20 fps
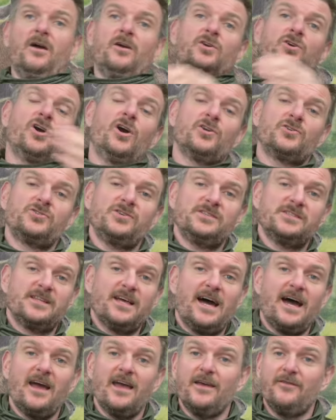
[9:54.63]
Contrary to
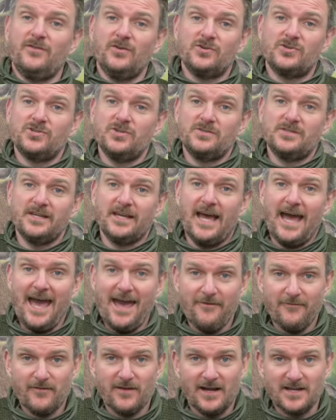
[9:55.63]
that, if you're shooting
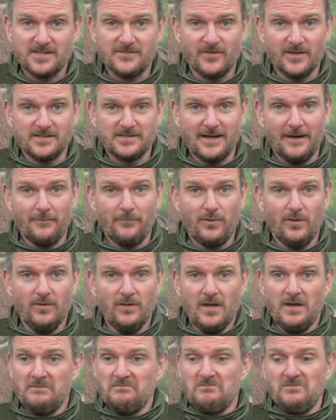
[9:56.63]
F-class, for
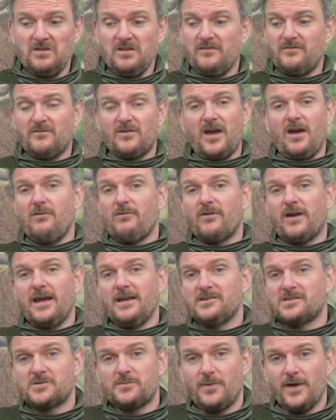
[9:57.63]
example, you've no
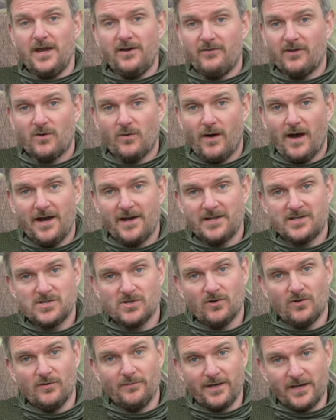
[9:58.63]
great speed required at
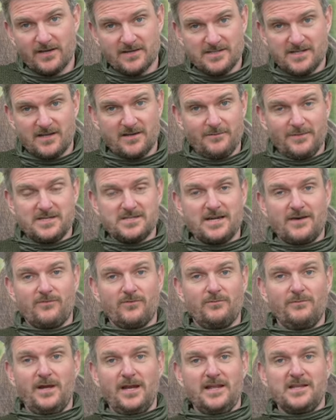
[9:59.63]
all because it can be
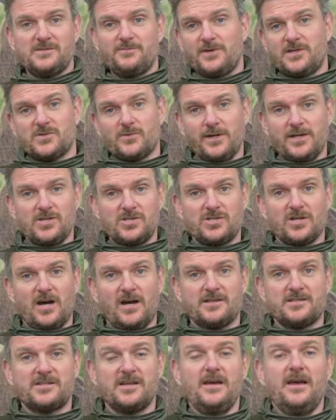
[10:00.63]
several minutes between
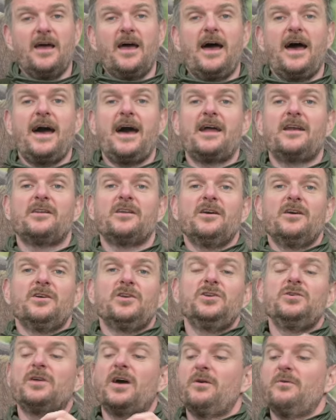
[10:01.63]
shots and
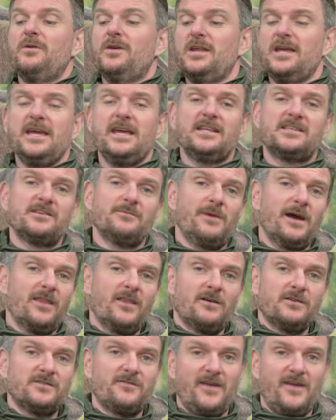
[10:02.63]
you don't need to make those